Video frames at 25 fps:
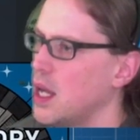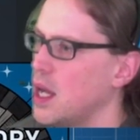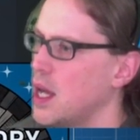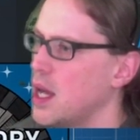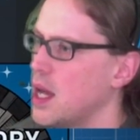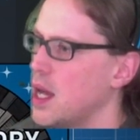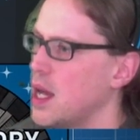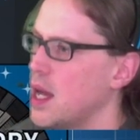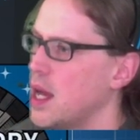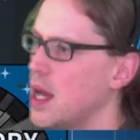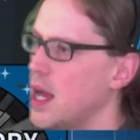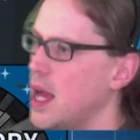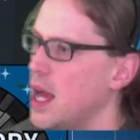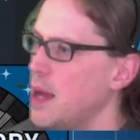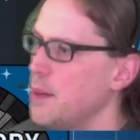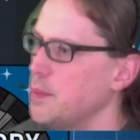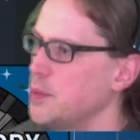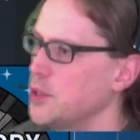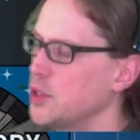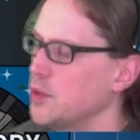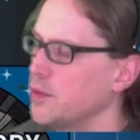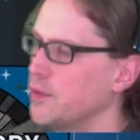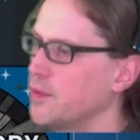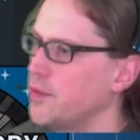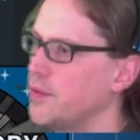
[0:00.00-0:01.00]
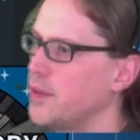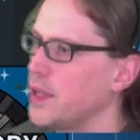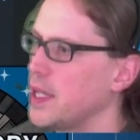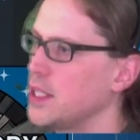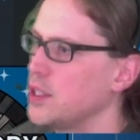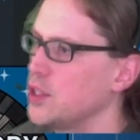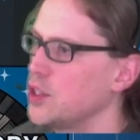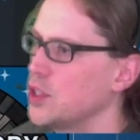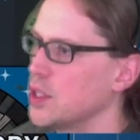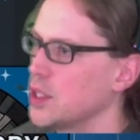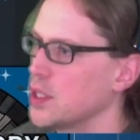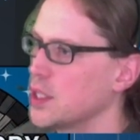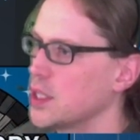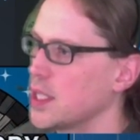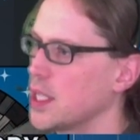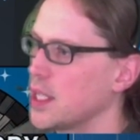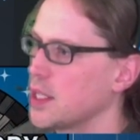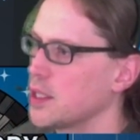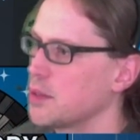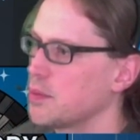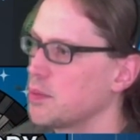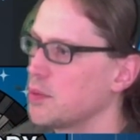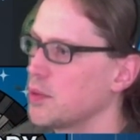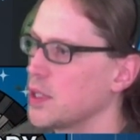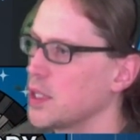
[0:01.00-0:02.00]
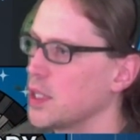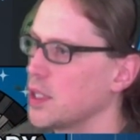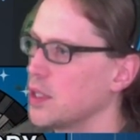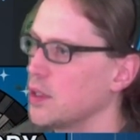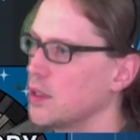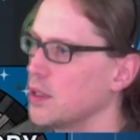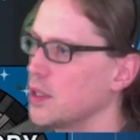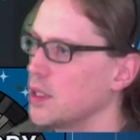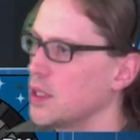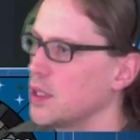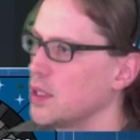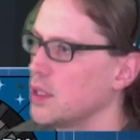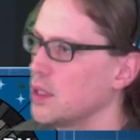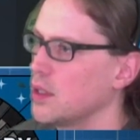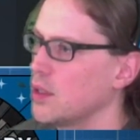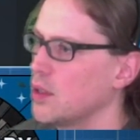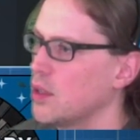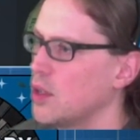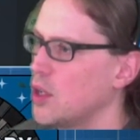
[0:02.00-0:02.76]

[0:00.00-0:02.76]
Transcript: Observation sounds pretty good.